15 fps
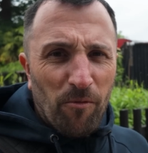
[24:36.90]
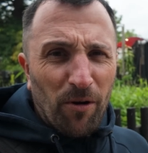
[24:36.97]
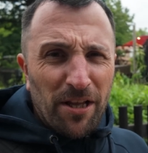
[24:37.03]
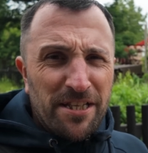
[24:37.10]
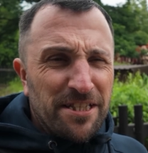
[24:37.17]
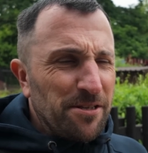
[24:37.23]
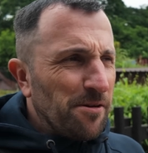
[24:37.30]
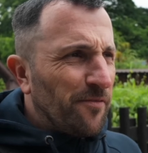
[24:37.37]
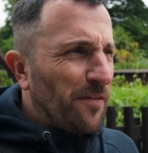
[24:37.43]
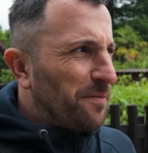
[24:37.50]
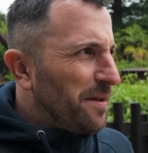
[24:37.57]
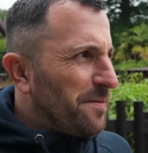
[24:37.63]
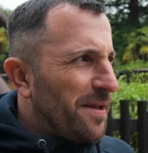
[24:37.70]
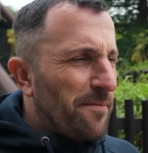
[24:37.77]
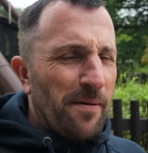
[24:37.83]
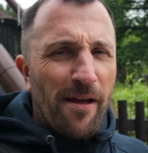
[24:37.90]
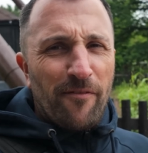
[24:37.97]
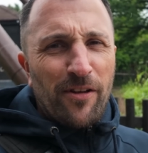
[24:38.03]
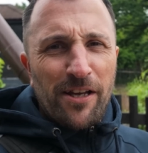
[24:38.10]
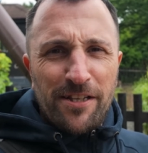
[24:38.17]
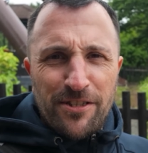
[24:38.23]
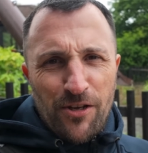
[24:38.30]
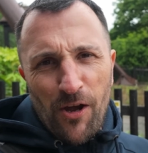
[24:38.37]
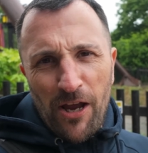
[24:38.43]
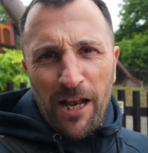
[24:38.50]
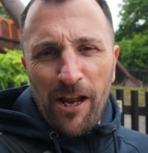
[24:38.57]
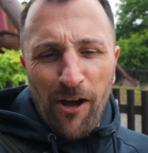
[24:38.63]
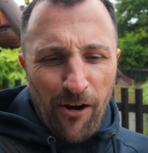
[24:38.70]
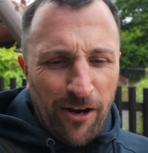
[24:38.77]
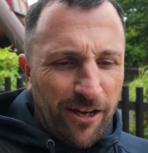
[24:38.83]
one or two of them give me a bit of a
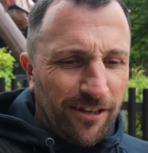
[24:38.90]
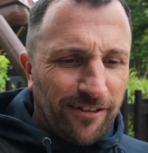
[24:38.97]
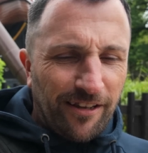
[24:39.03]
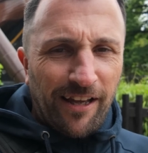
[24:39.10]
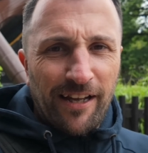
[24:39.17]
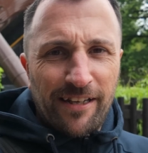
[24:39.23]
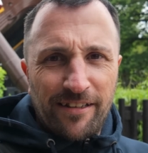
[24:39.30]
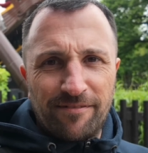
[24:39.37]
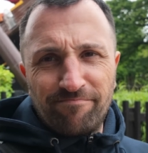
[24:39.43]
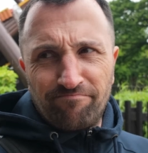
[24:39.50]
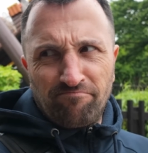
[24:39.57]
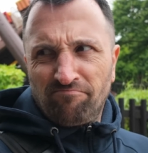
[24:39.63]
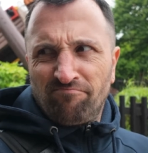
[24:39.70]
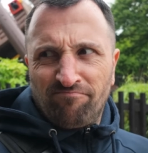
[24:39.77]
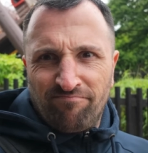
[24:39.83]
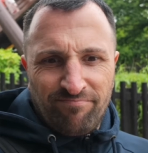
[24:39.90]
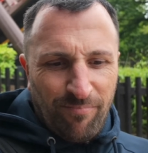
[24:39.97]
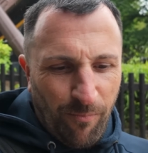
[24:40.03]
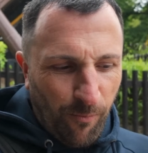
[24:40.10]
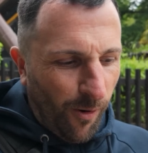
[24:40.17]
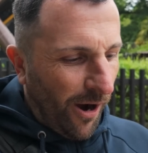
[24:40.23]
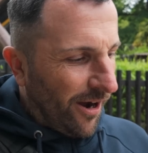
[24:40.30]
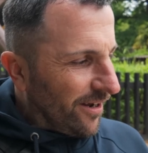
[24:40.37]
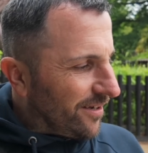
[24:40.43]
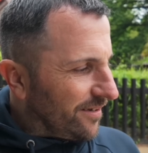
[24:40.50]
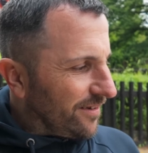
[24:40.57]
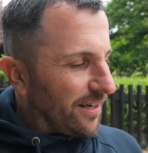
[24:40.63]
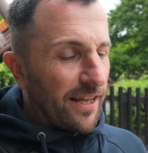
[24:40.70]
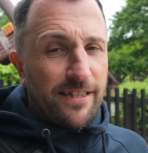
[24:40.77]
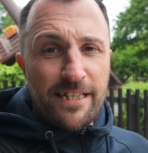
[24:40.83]
dirty look, like, why?
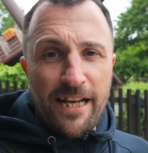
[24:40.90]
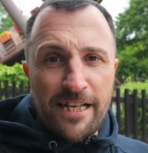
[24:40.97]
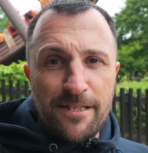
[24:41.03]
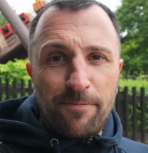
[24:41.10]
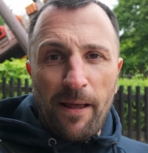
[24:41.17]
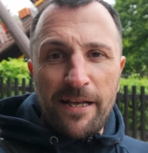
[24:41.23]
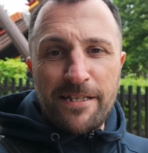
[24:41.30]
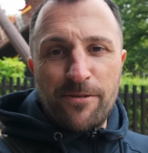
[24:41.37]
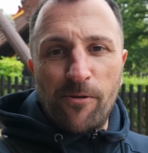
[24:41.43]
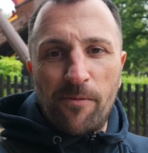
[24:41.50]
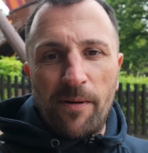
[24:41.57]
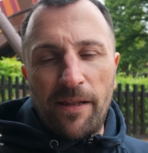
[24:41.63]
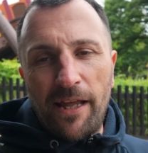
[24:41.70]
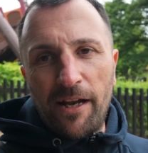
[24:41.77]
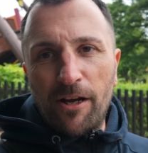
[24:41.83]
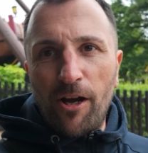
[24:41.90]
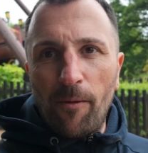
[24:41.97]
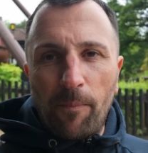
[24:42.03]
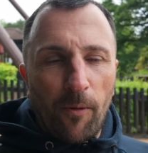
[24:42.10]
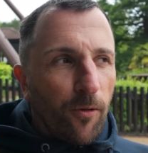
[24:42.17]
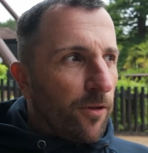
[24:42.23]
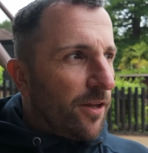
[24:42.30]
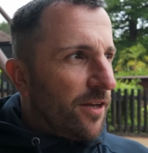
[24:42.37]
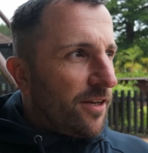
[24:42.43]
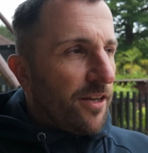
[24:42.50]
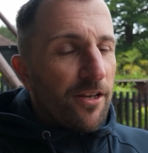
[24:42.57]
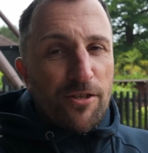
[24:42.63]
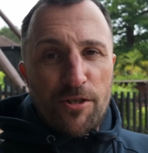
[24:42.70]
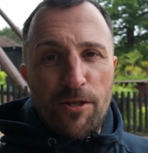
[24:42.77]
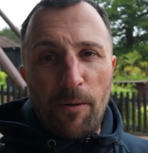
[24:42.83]
I did explain to them, and then a couple
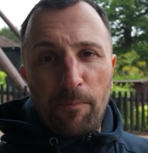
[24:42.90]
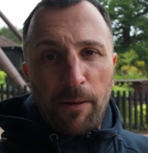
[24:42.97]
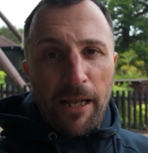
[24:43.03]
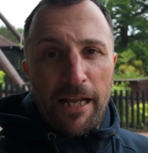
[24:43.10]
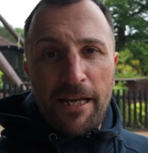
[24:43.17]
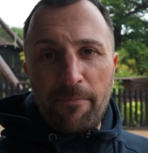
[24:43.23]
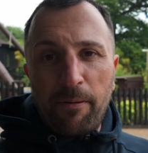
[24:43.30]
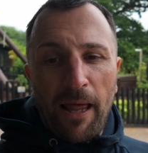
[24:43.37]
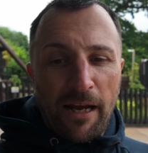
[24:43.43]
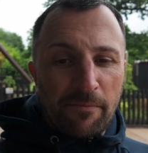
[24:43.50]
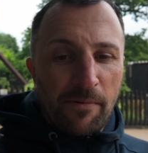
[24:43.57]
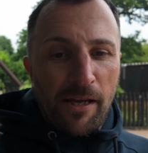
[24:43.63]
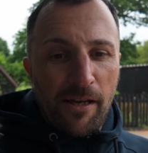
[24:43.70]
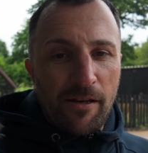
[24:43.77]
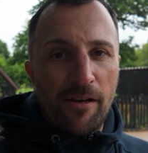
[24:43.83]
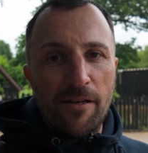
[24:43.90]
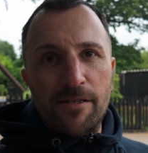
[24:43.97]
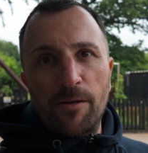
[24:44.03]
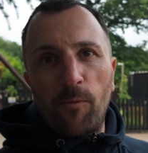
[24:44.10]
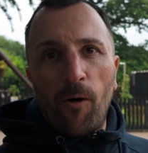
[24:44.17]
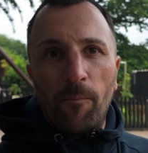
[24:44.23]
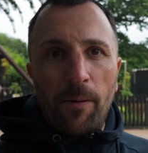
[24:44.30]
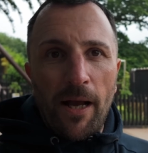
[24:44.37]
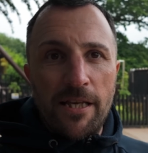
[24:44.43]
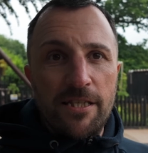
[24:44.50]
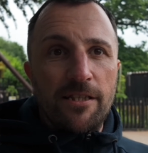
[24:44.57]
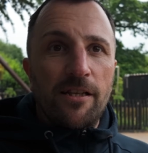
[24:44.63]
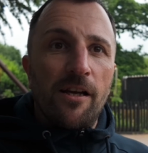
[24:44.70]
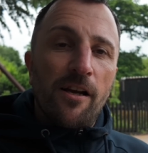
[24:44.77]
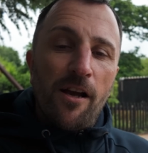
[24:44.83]
just completely blanked me as they walked
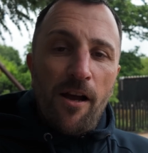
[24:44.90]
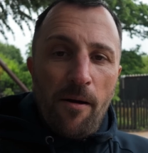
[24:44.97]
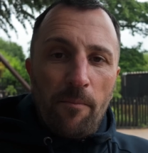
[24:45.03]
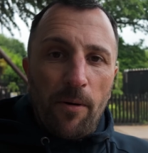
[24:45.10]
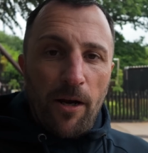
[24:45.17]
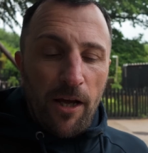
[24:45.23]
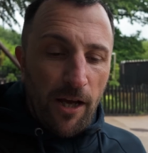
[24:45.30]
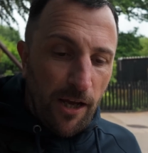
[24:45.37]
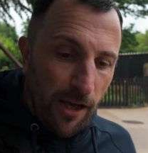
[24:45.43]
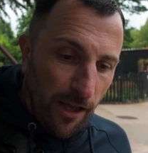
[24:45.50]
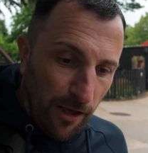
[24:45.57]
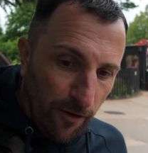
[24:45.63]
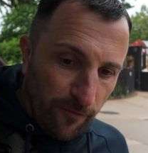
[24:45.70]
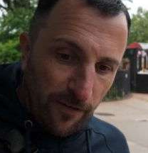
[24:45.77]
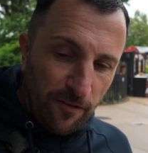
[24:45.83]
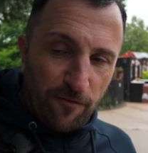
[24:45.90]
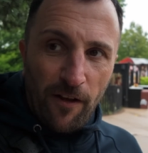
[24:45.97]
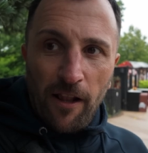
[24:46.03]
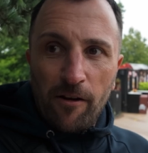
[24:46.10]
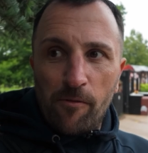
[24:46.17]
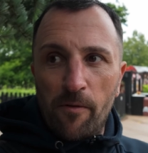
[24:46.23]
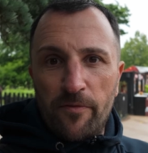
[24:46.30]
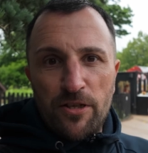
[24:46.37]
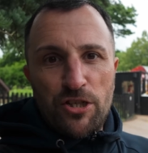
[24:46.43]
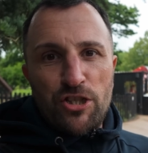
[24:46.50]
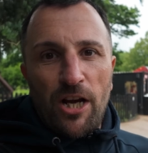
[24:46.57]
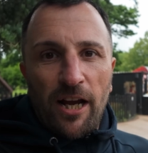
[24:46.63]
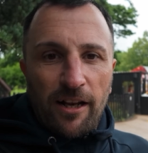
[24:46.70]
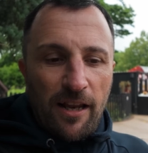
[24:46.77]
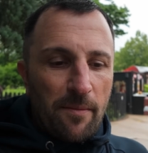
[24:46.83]
past. But uh, a lovely fella with his
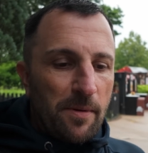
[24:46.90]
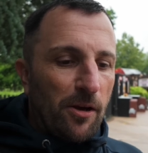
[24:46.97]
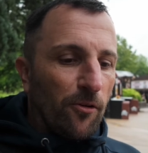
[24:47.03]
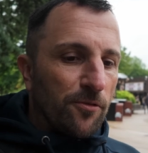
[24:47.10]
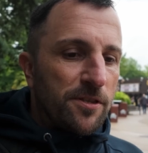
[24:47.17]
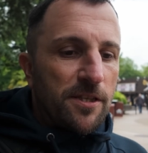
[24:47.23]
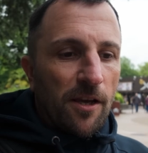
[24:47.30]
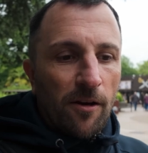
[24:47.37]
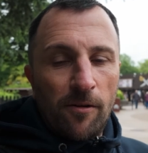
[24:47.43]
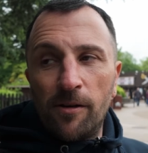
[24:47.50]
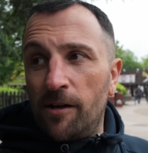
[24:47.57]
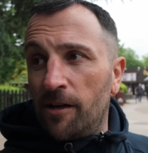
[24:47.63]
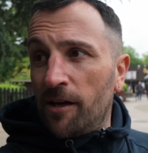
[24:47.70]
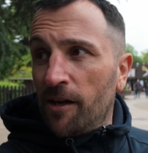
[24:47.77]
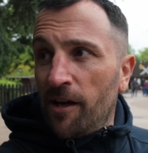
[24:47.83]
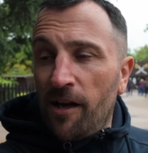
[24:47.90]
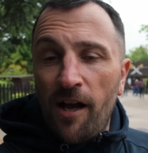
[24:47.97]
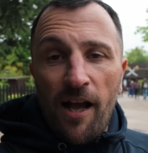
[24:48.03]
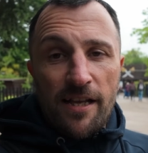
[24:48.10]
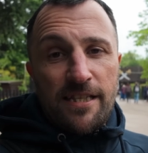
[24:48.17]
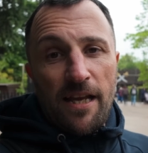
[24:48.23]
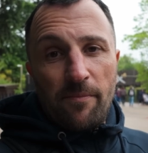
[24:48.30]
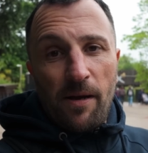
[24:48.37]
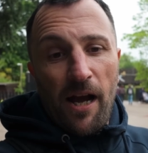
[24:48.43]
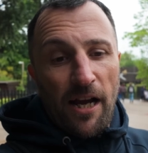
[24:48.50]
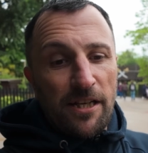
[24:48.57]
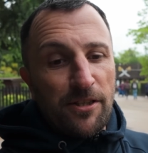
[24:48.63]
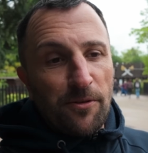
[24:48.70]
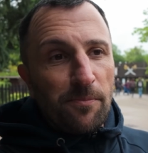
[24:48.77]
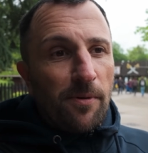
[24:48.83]
child let me on, so I sat
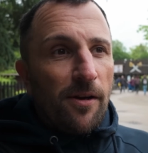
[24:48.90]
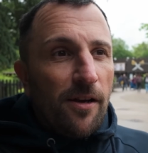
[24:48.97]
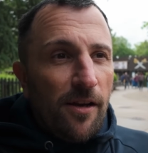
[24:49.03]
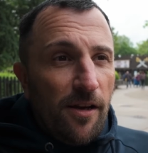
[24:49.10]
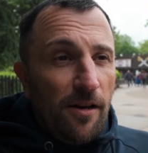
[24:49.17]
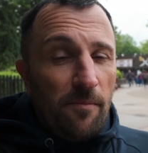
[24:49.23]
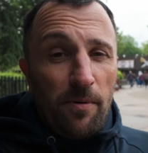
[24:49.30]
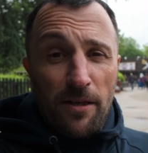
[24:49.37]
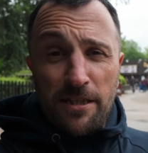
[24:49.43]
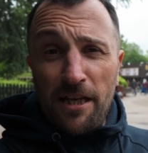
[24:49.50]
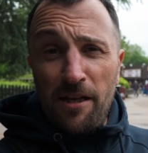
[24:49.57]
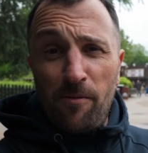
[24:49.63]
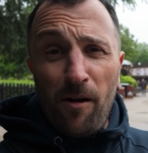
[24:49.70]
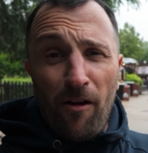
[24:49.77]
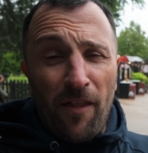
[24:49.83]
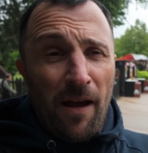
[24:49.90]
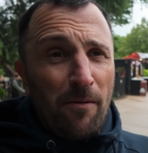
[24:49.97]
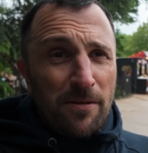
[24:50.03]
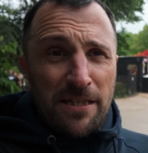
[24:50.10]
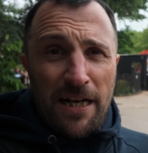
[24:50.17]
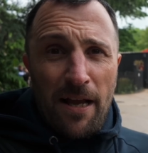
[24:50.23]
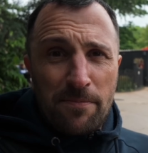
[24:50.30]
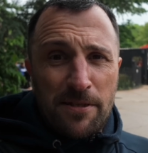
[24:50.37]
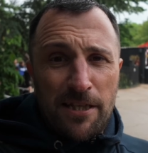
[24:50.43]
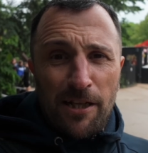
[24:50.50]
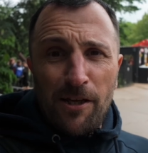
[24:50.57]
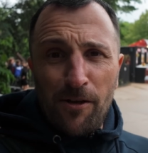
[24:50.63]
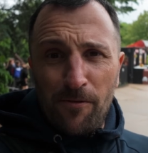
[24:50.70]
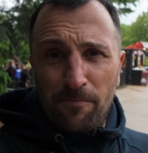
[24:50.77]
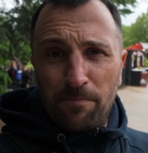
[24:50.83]
behind him. But I tell you what, that was an
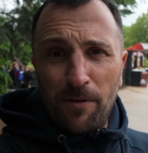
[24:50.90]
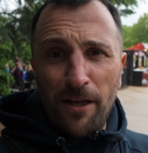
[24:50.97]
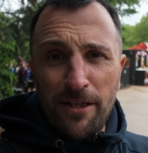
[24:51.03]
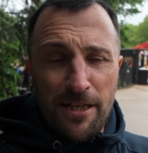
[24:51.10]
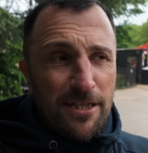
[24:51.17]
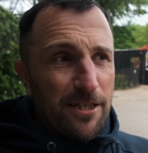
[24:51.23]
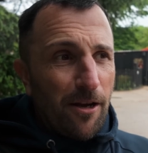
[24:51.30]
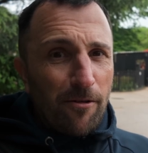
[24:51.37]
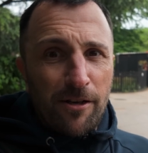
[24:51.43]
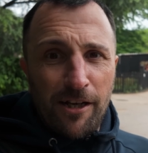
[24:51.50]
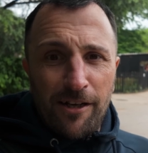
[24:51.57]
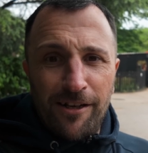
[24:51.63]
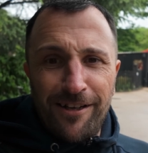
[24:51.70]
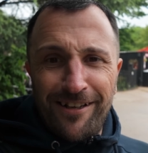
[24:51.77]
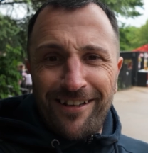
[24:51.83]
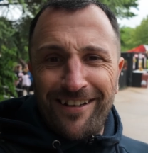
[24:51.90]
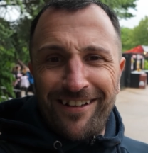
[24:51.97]
absolute bloody soaker.